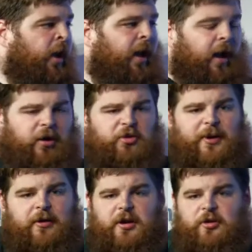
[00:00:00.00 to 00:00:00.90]
our
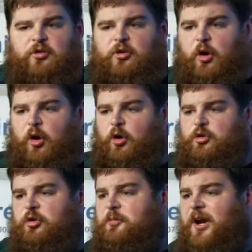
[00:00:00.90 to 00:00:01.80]
experience, or
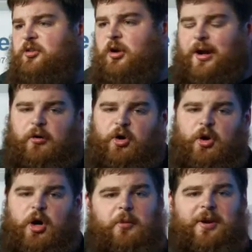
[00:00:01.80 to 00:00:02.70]
just based on our
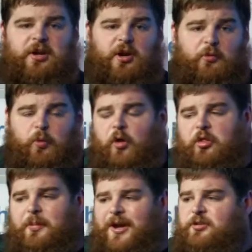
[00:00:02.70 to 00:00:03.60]
own opinion of what
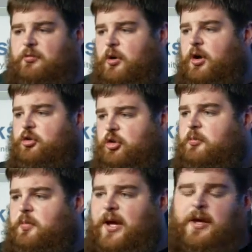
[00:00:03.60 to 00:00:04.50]
the piece of work
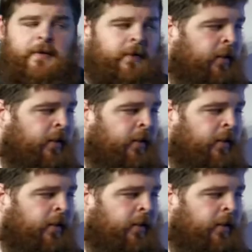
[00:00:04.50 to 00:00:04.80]
should be.